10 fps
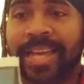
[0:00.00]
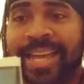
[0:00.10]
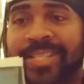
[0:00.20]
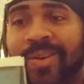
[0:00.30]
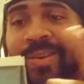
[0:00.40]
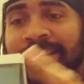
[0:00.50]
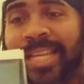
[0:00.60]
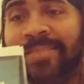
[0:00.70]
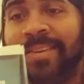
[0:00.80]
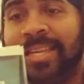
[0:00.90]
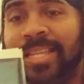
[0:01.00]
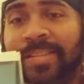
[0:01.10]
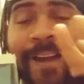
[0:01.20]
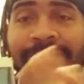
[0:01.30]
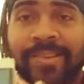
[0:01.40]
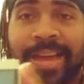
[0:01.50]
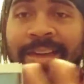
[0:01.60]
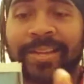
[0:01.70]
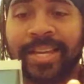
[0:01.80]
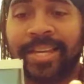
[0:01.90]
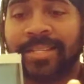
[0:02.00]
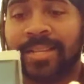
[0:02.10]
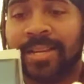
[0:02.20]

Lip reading: And so on the TV, these 5 little aliens,